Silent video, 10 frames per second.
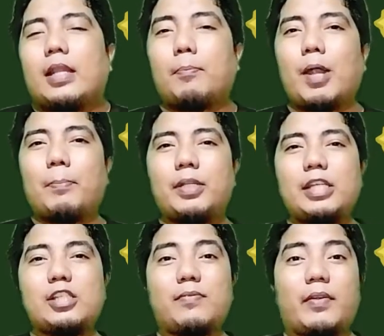The
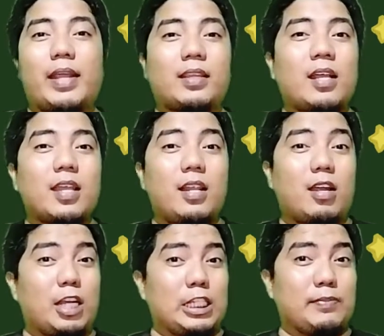properties of a rectangle
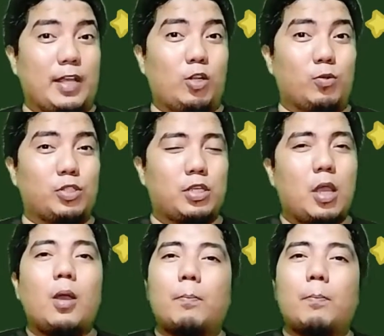are as follows.